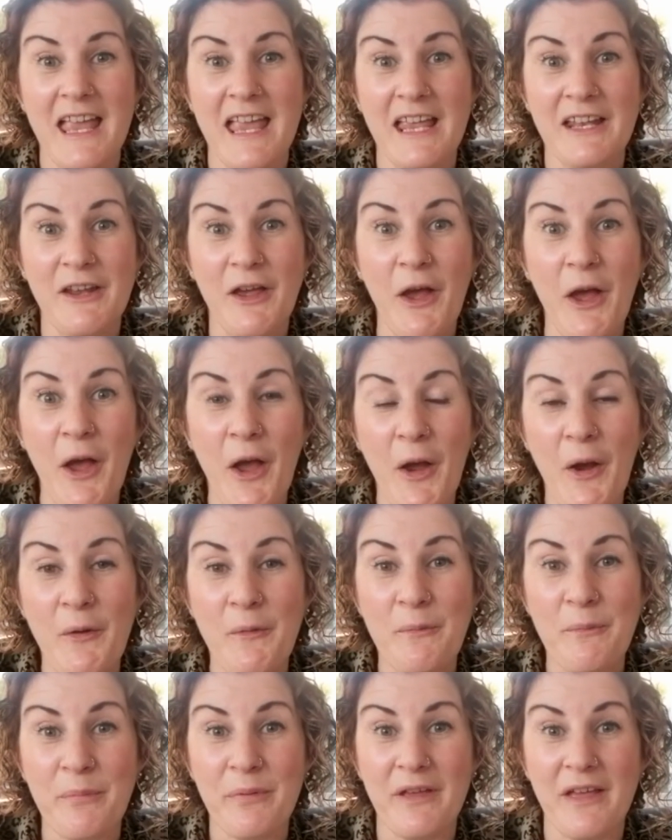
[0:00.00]
in a
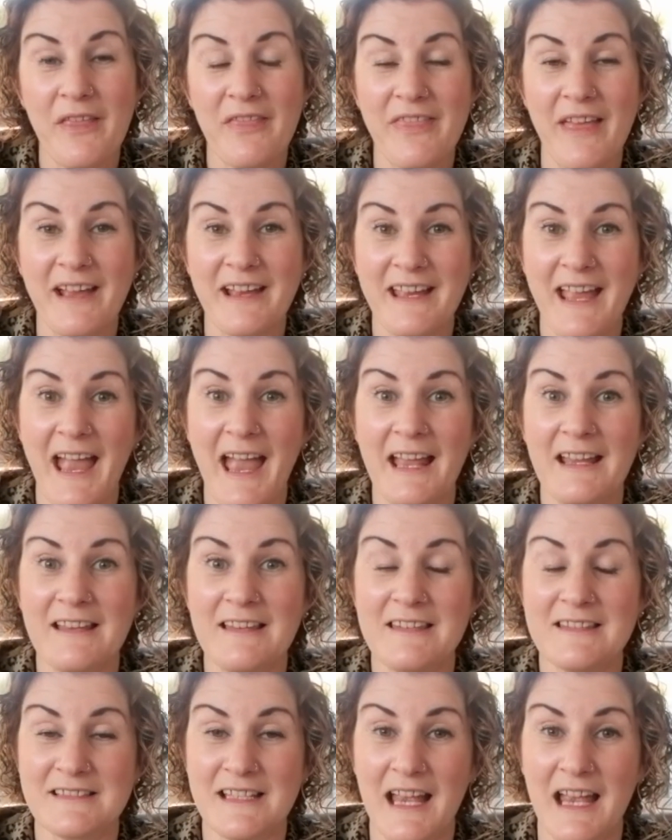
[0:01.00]
hope that
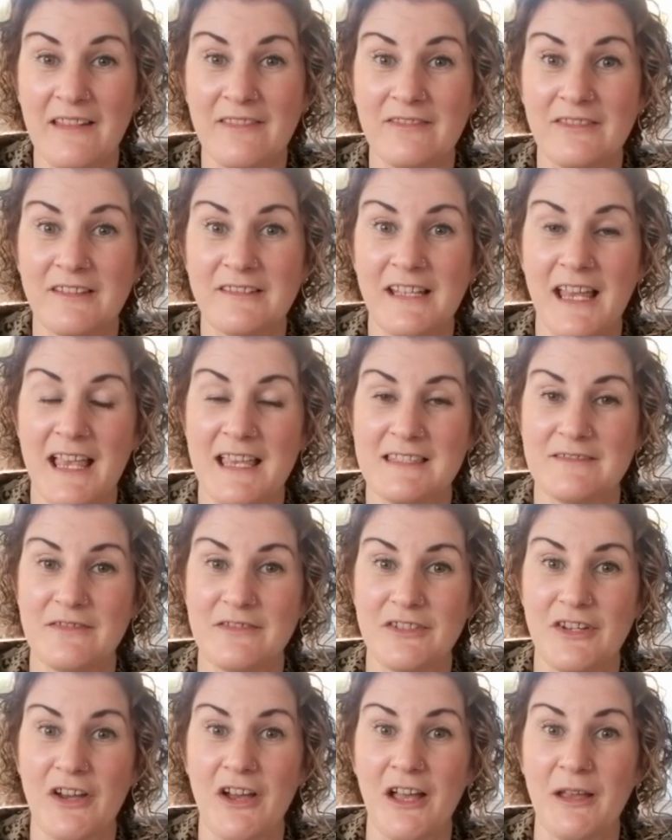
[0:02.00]
can stand the test
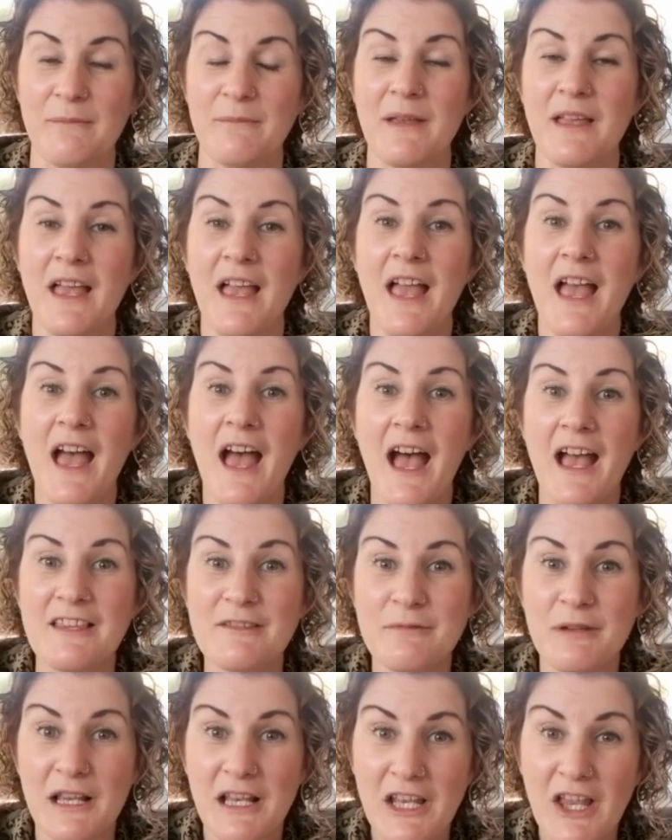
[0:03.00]
of time
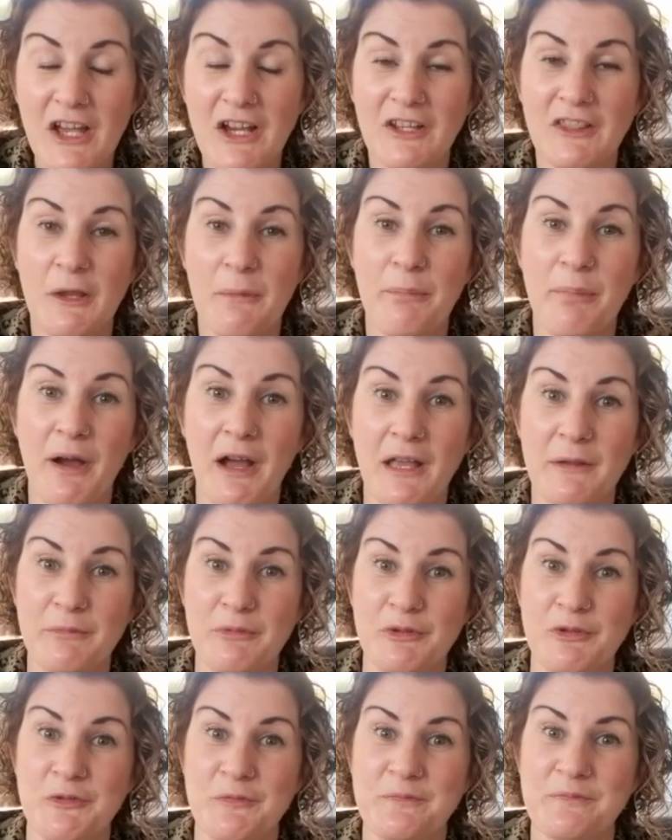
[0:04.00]
as we look at the
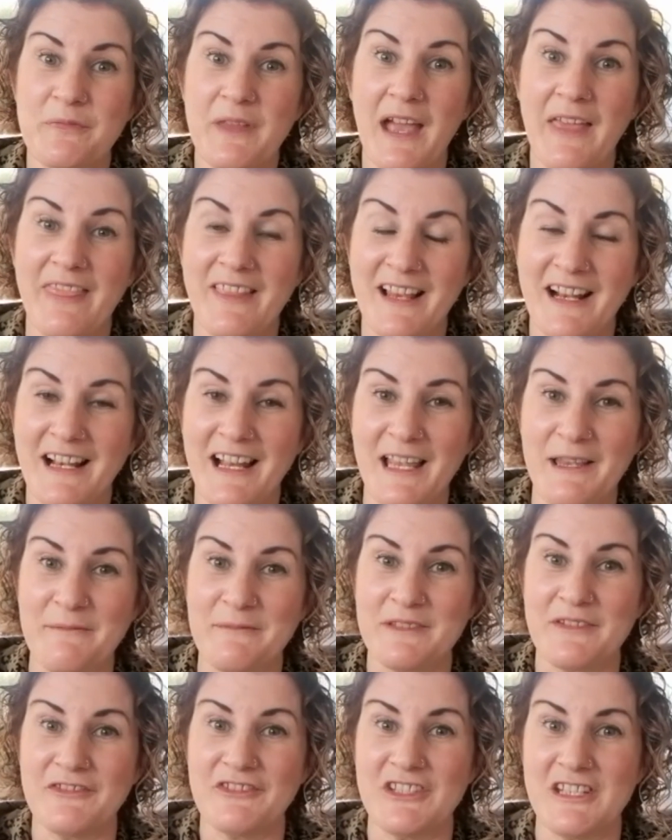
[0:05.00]
Bible and the
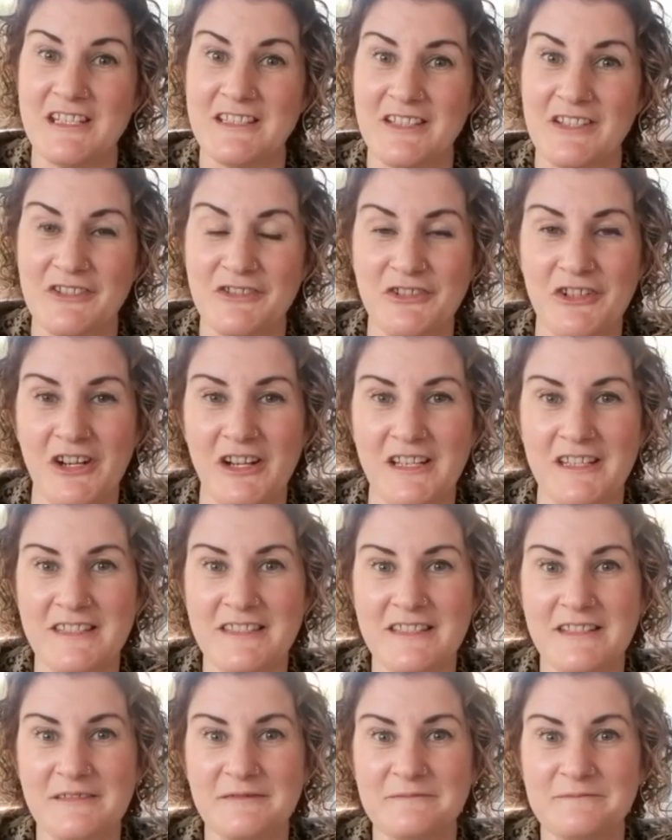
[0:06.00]
claims of Jesus
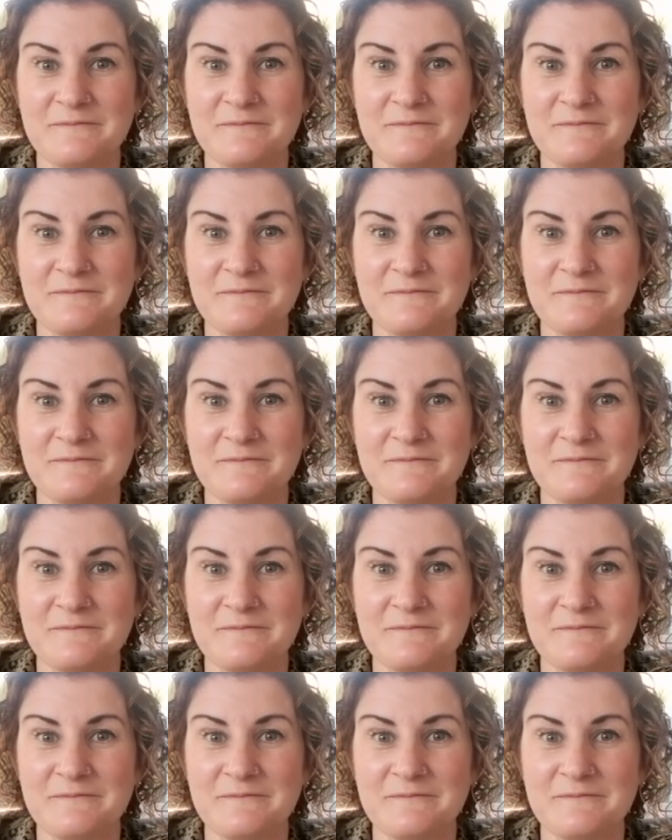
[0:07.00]
Christ.